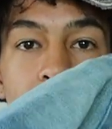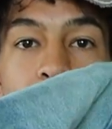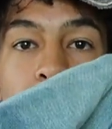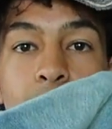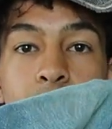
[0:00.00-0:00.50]

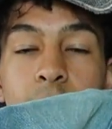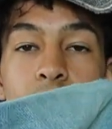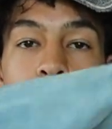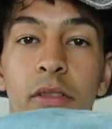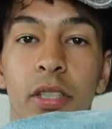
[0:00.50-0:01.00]
um,
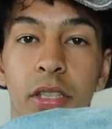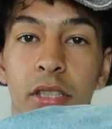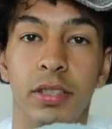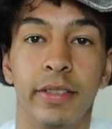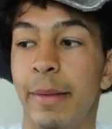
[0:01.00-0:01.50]
a really
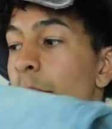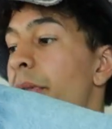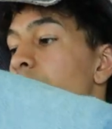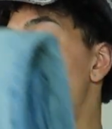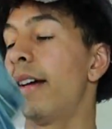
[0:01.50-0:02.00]
good staple
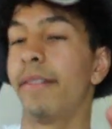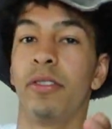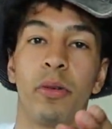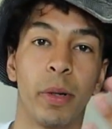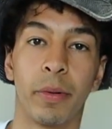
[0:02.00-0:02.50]
piece to have.
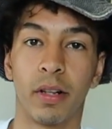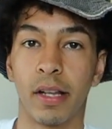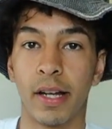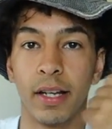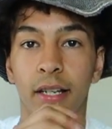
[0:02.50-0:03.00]
You can wear it a
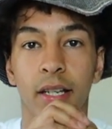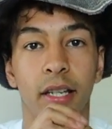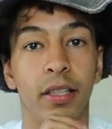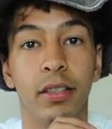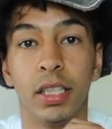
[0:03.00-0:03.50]
lot
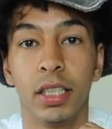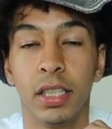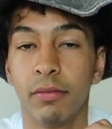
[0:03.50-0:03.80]
and